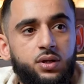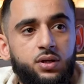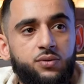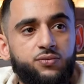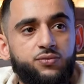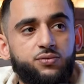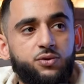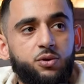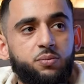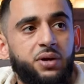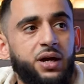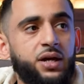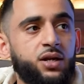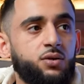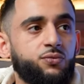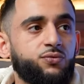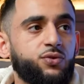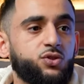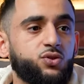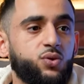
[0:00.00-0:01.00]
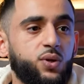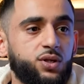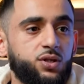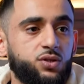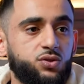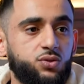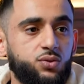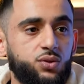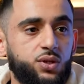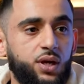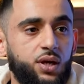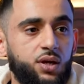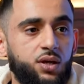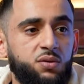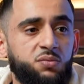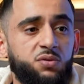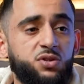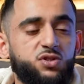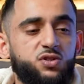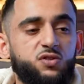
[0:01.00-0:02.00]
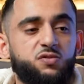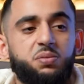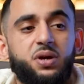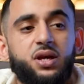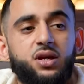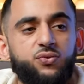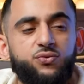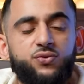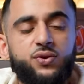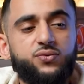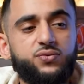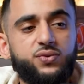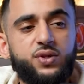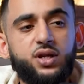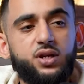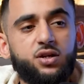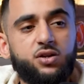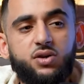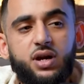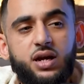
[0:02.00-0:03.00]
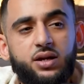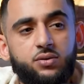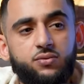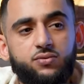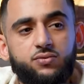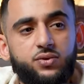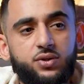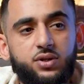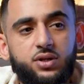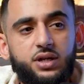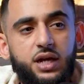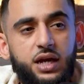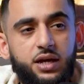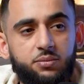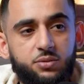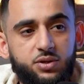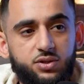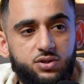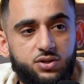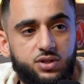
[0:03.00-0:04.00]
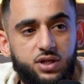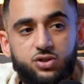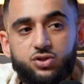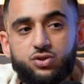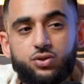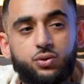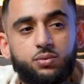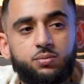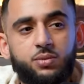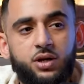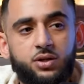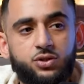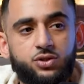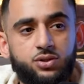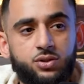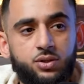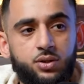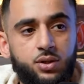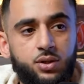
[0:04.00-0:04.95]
if you're buying it for 22K, it means you've paid 15 grand for the diamonds. That's too much.